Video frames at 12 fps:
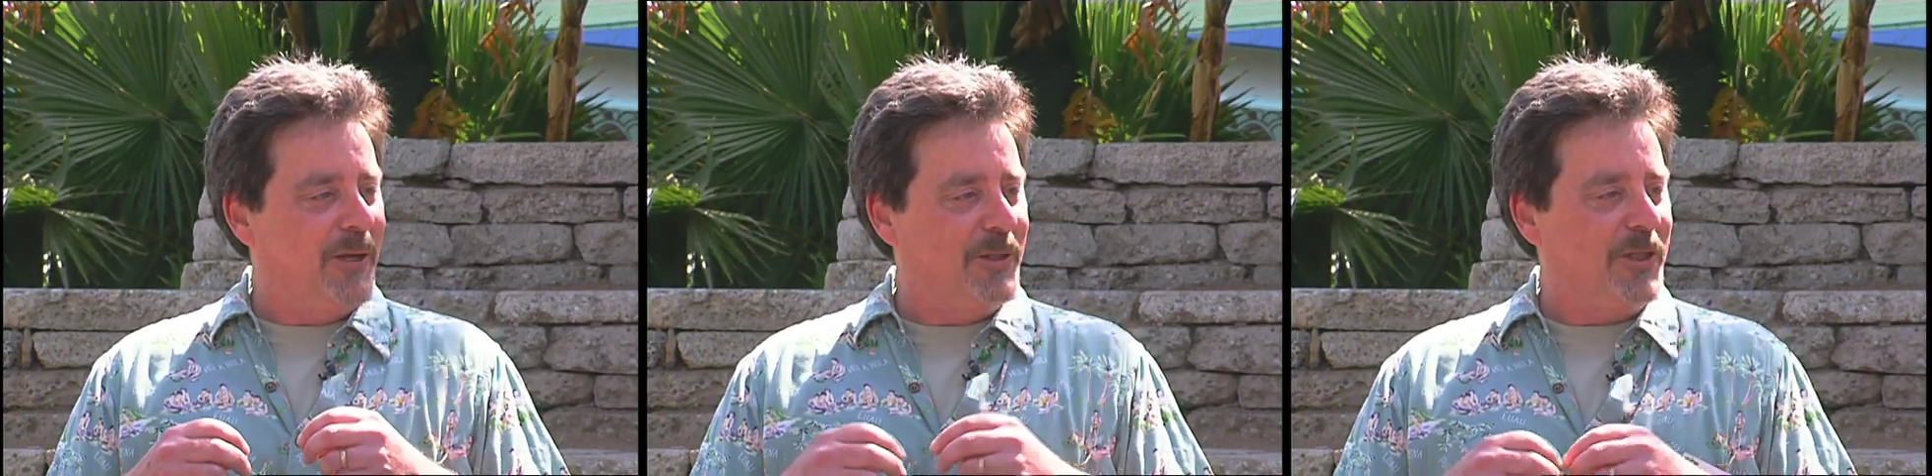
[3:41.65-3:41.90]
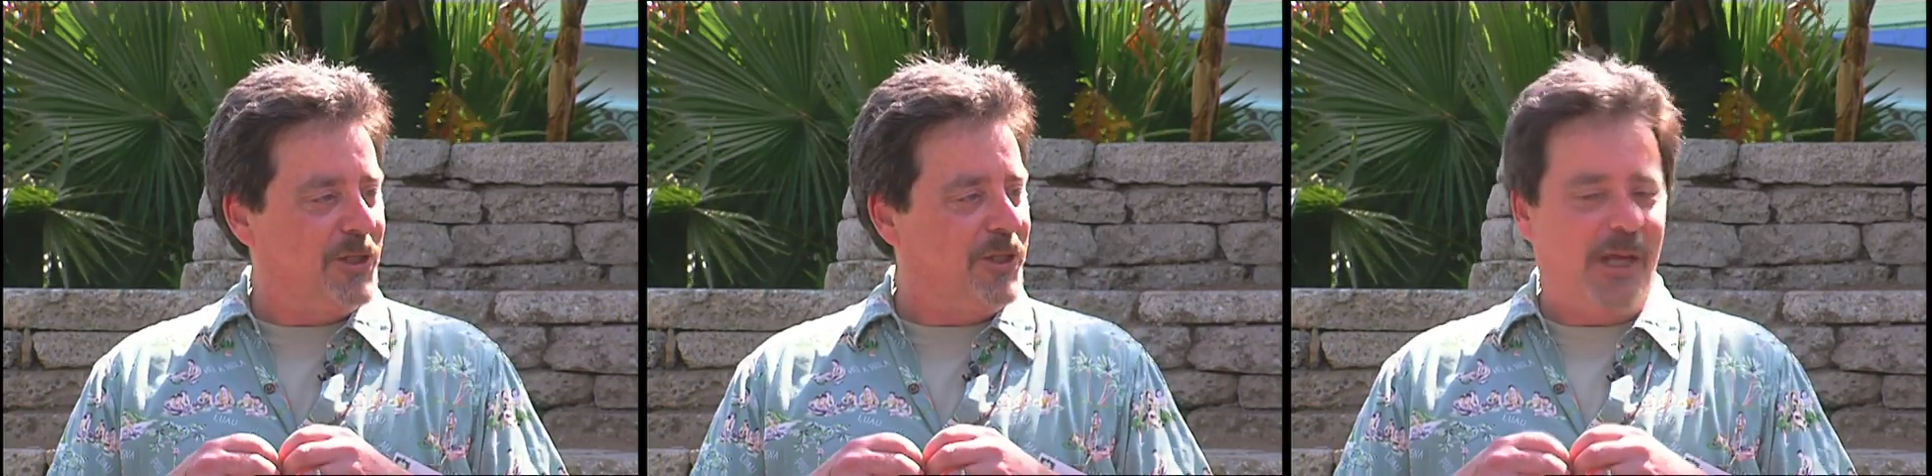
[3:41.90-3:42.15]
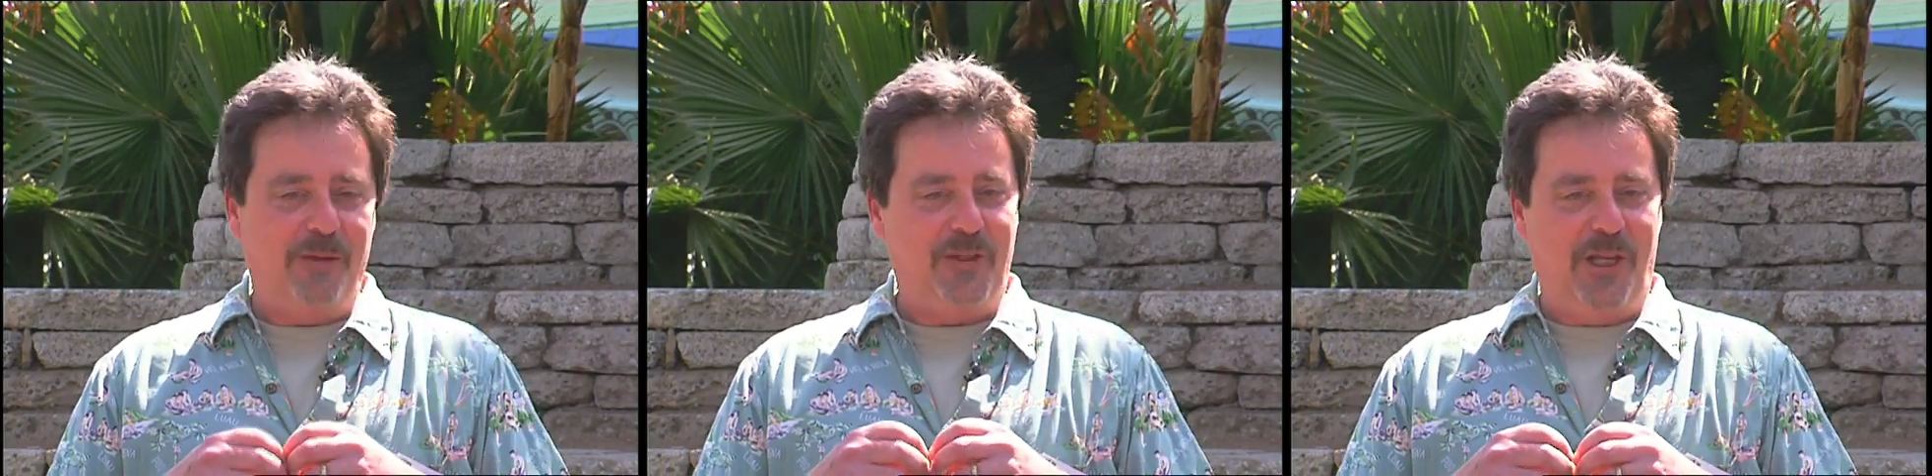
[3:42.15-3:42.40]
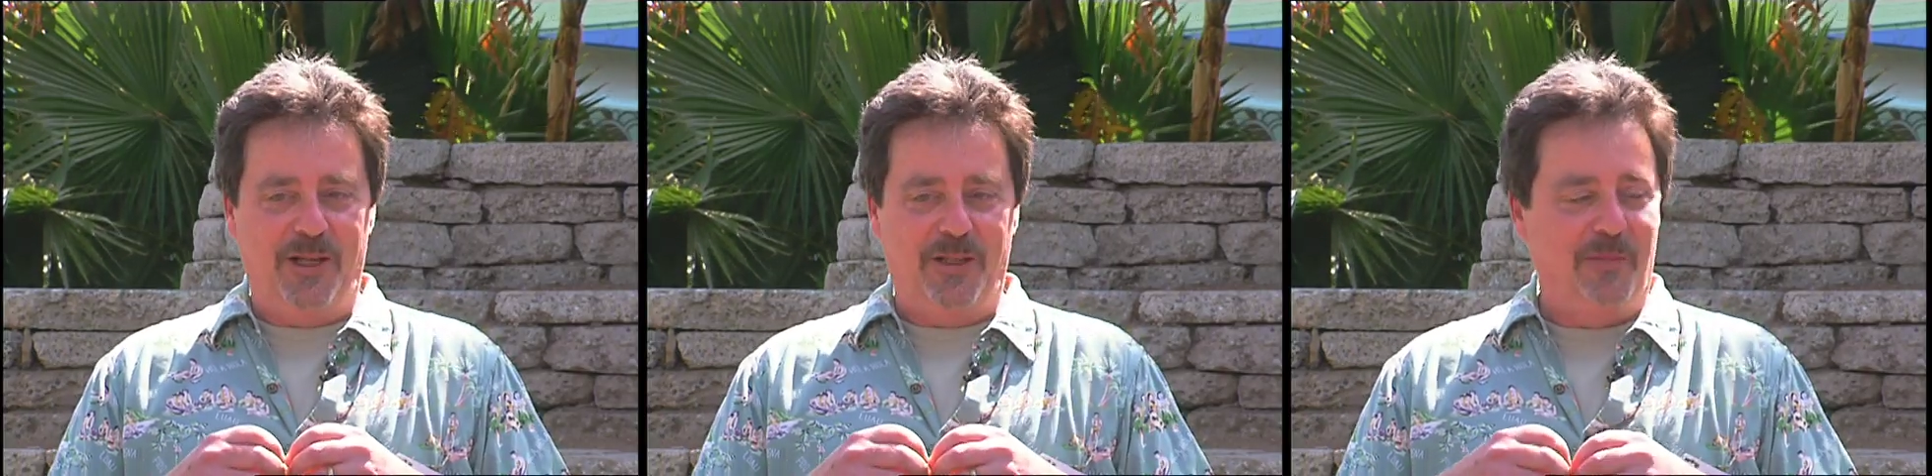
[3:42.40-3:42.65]
because instead of
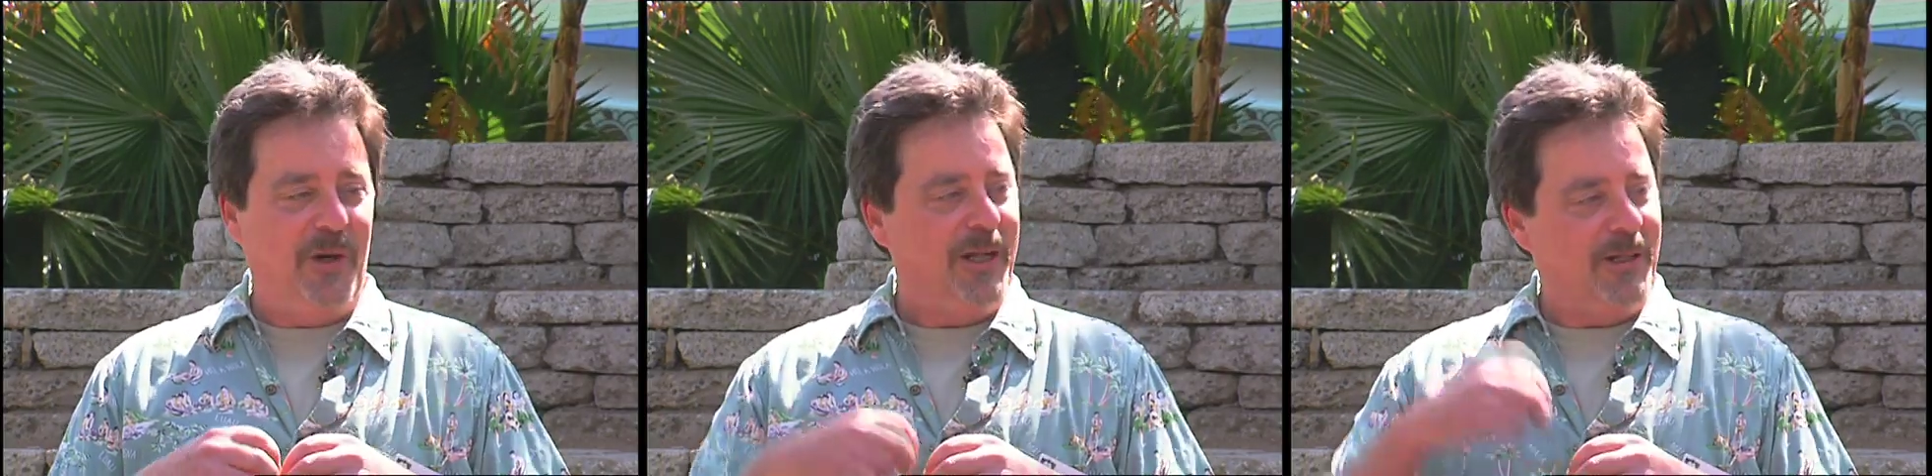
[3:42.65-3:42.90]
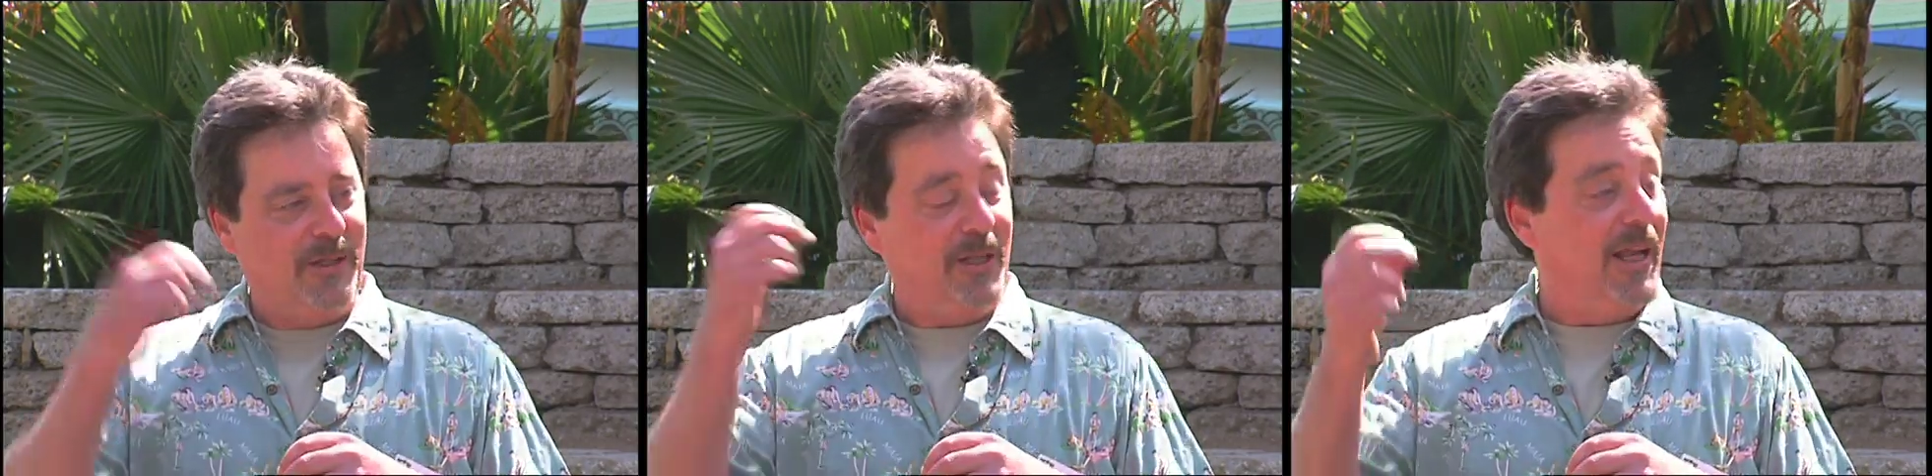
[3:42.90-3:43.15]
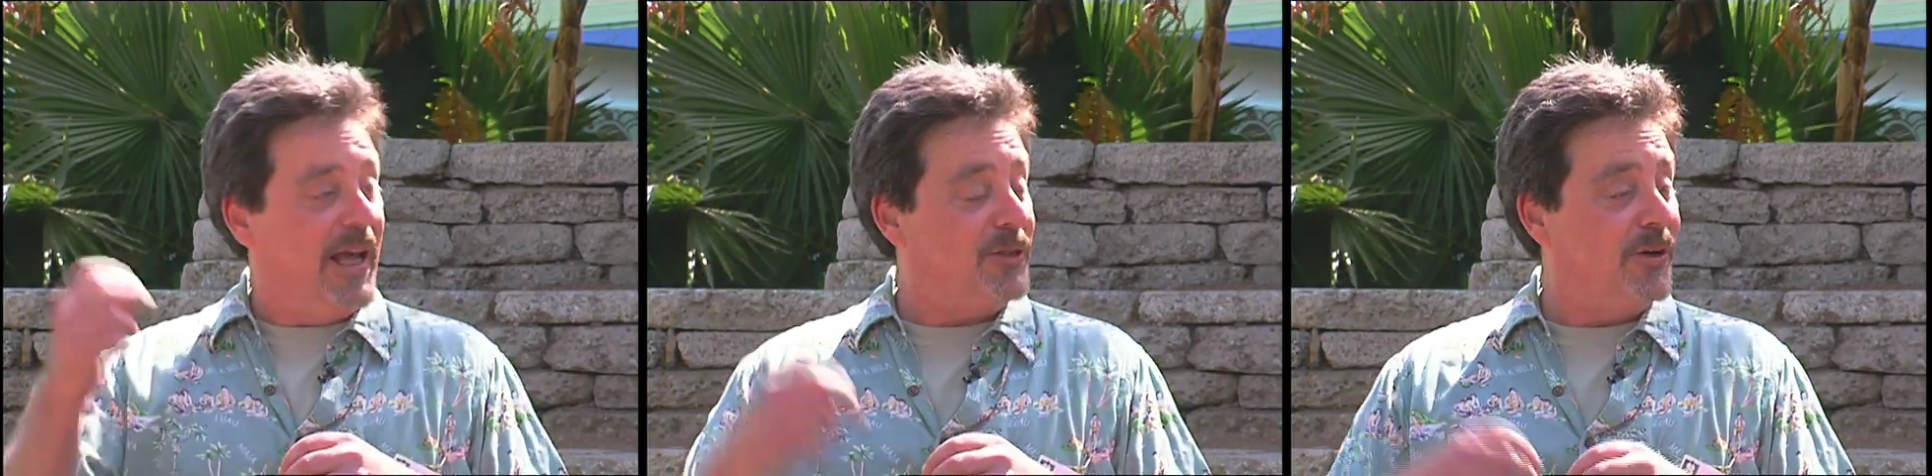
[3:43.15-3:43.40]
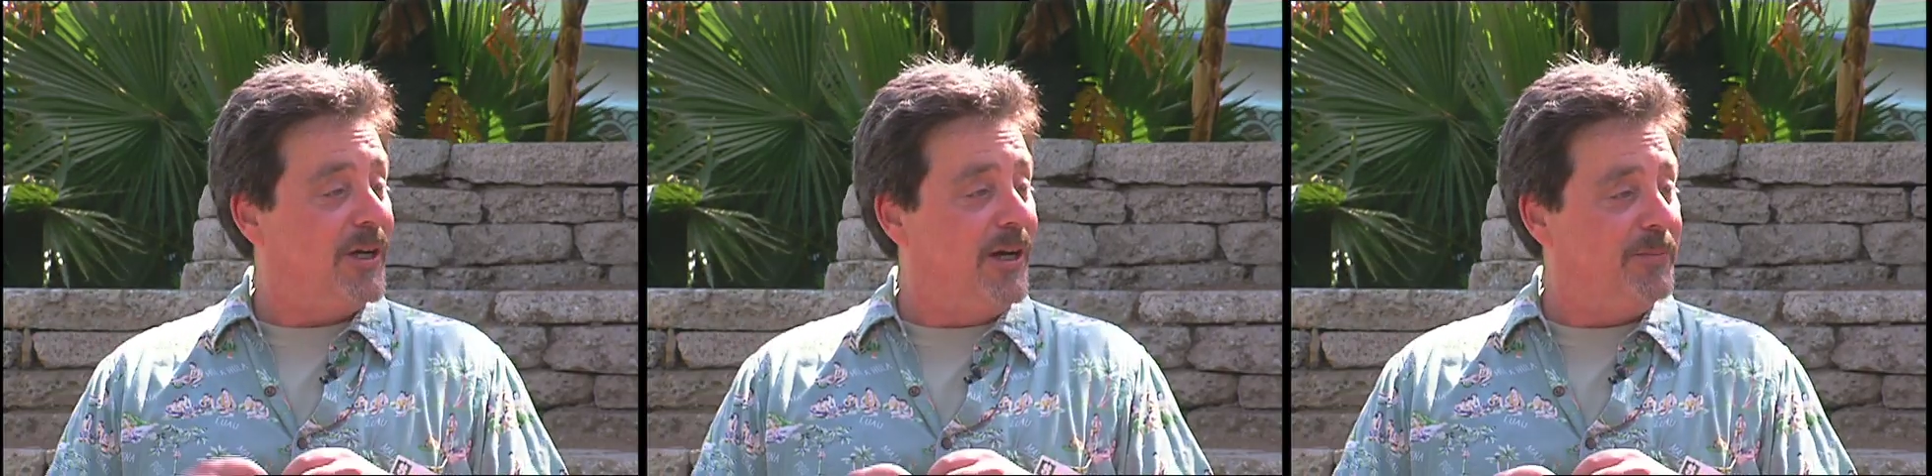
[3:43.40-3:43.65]
sending the money to the
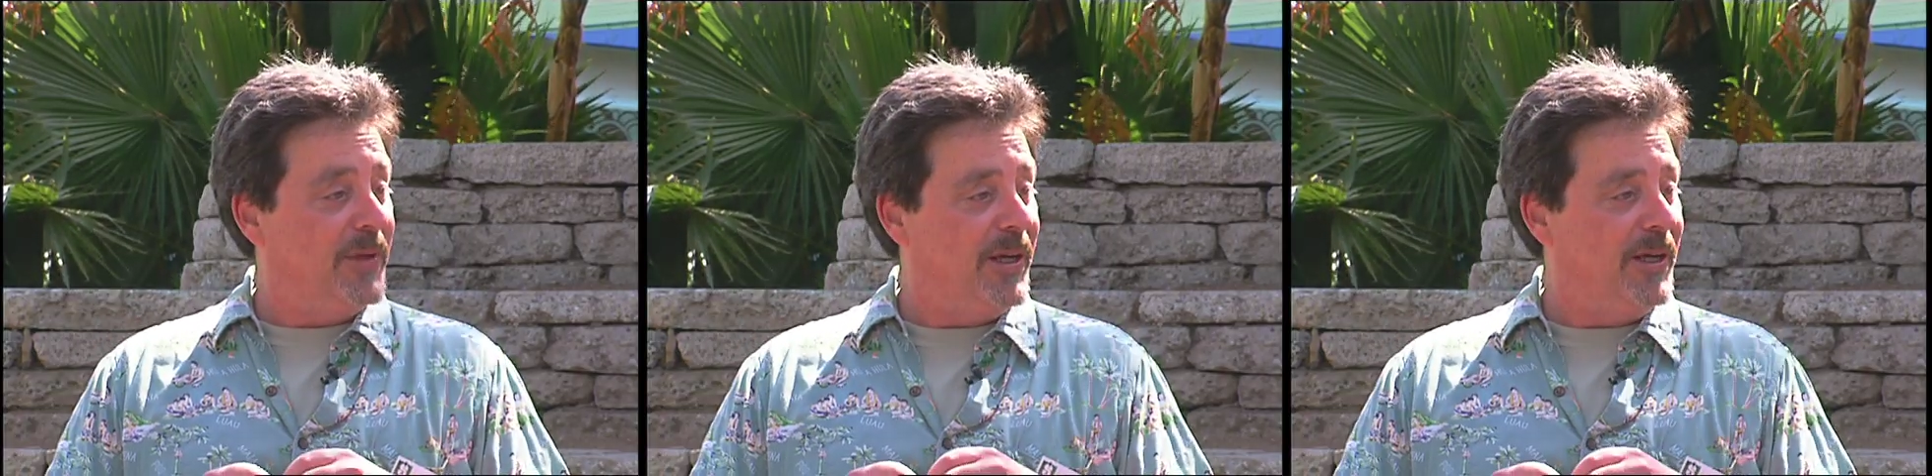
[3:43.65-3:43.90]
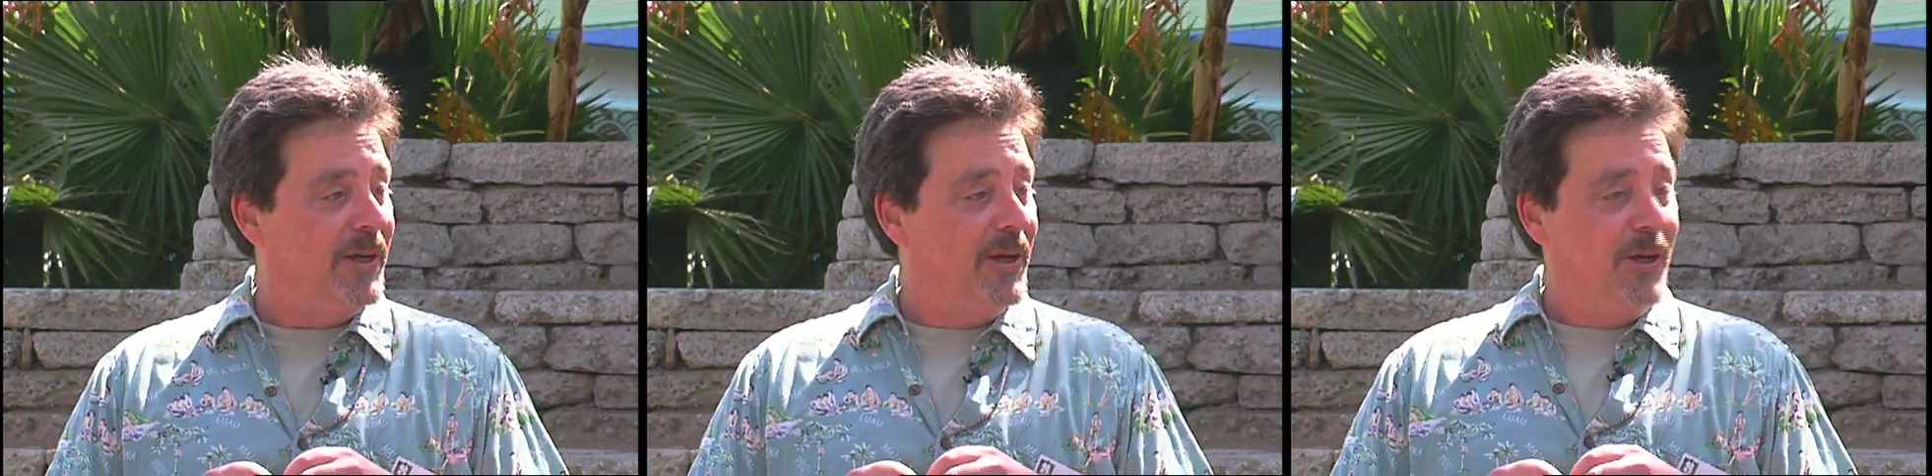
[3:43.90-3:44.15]
electric company